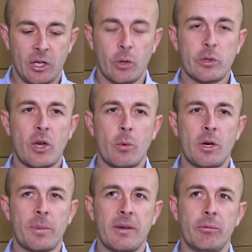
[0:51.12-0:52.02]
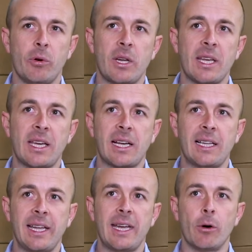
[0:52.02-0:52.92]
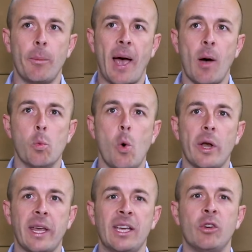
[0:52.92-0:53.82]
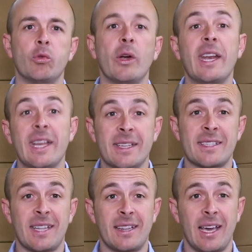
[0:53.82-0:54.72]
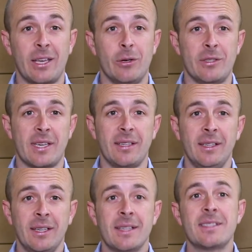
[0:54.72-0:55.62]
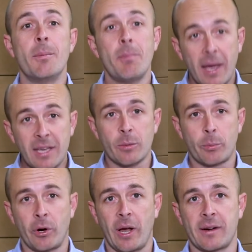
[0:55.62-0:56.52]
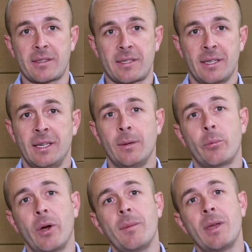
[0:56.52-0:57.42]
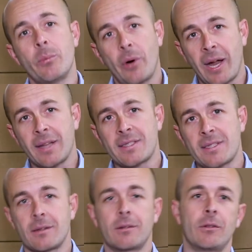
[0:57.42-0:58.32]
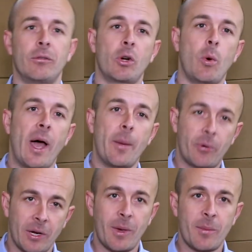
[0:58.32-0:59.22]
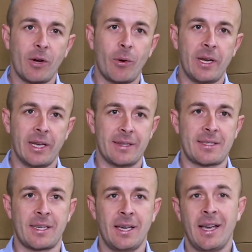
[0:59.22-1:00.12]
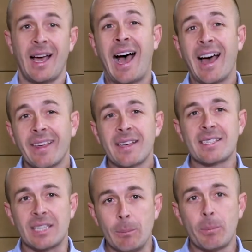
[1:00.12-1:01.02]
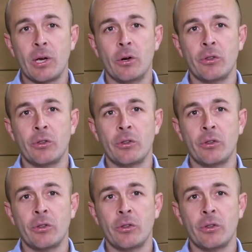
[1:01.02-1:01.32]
You also want to be really clear about what ingredients that they're using to make your products. Premium brands require premium ingredients. Are they skimping